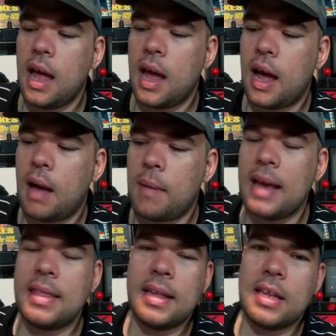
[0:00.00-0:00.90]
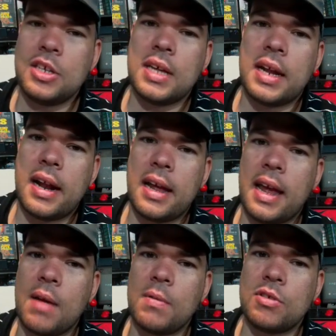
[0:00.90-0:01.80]
Um, I think they just got out of
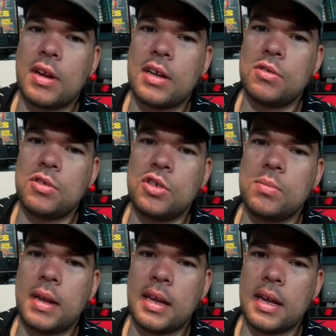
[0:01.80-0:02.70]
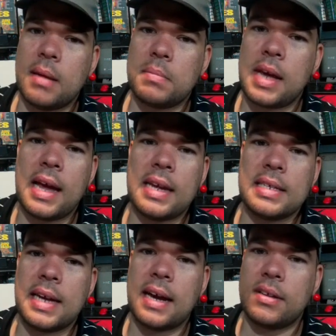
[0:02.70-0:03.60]
hand with trying to do too many um, tie-in
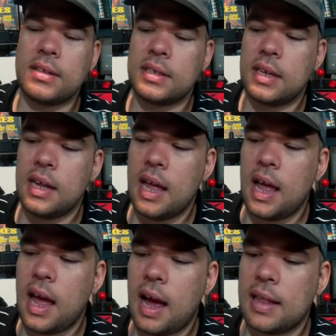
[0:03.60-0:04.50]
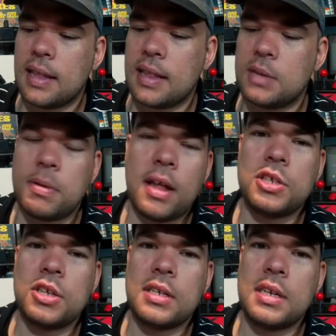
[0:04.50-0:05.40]
titles. I think they probably
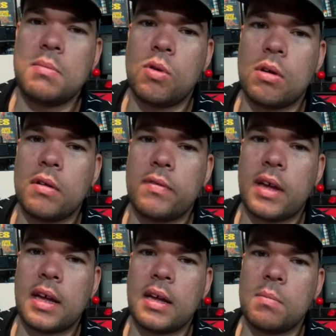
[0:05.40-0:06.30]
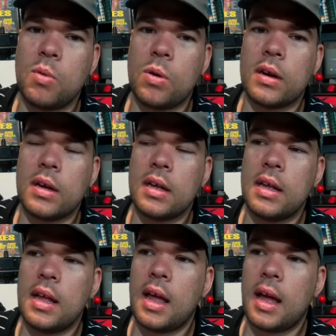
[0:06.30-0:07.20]
should have did more of uh, more
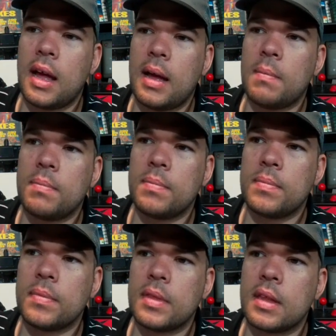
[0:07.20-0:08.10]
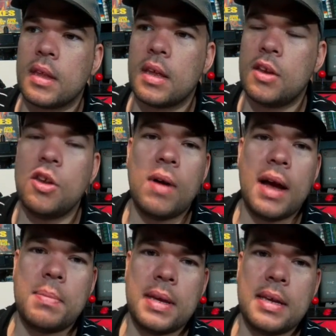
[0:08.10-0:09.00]
um, new
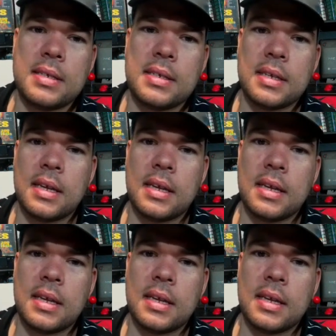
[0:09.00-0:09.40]
IPs